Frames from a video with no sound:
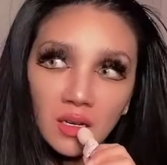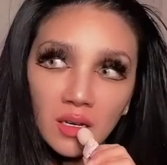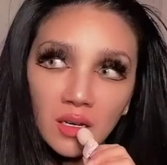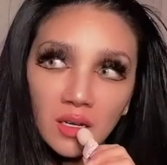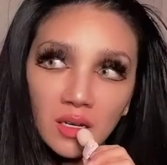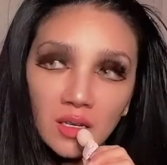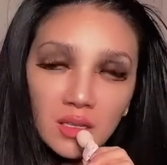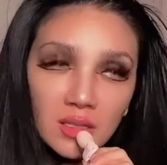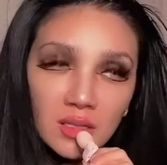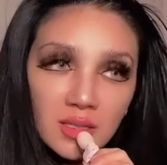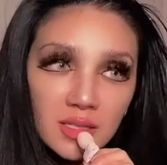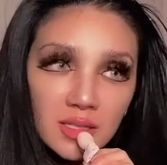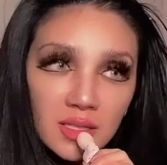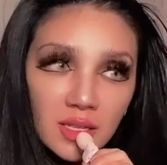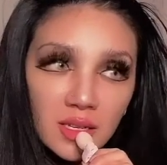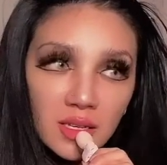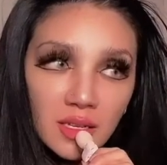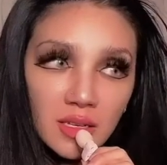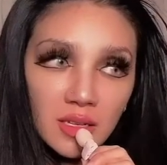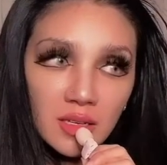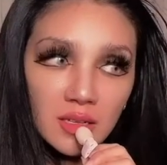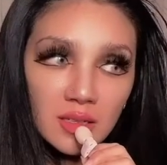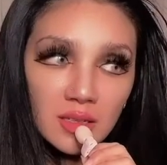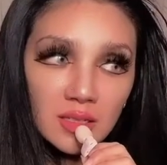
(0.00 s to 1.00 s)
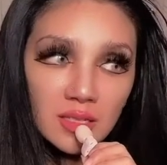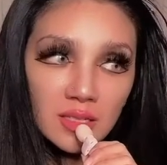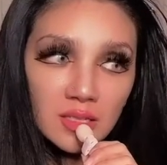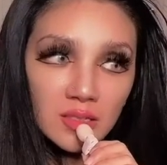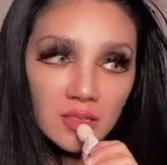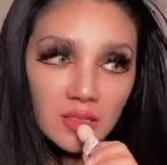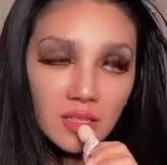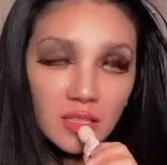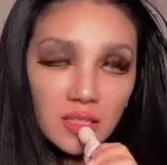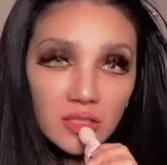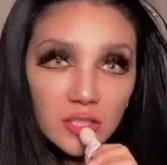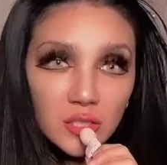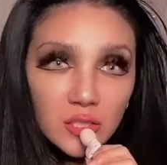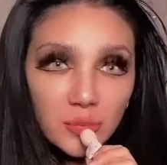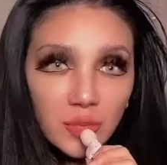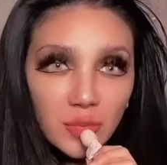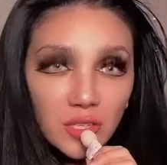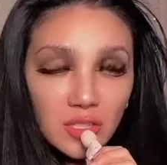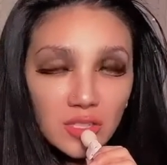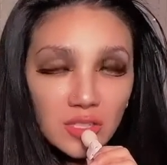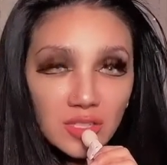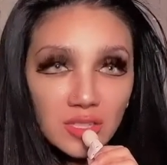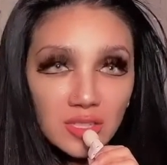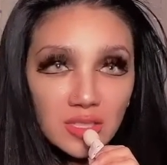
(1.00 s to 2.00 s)
It looks like a little
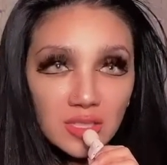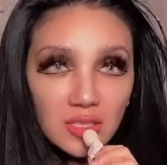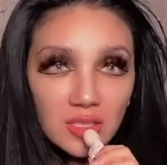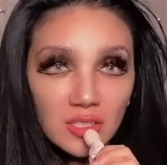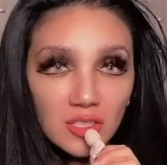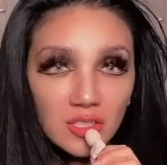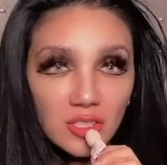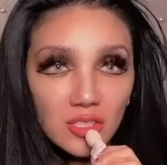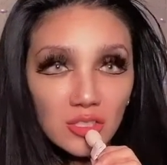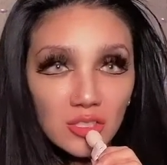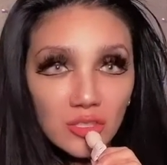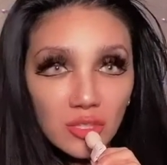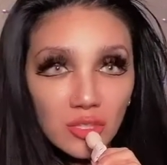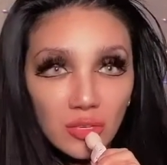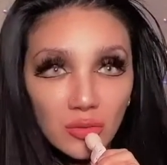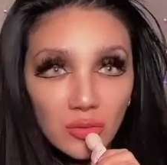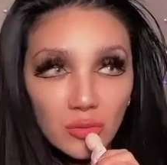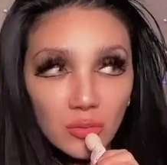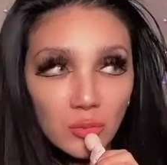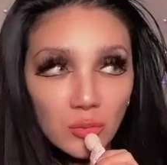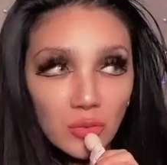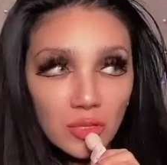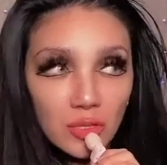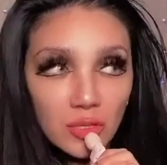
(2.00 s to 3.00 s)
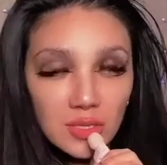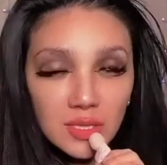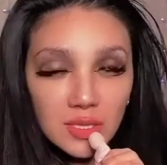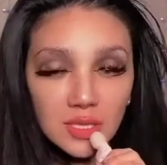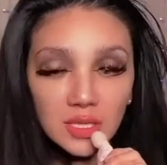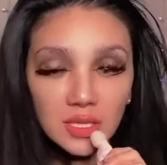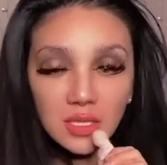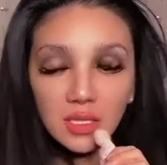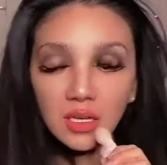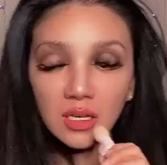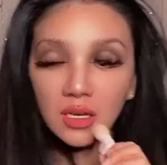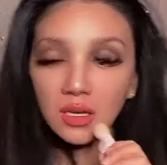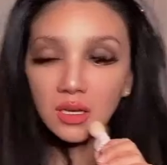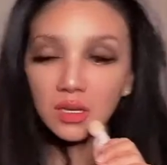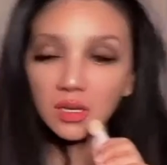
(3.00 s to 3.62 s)
lunchbox. So boxy.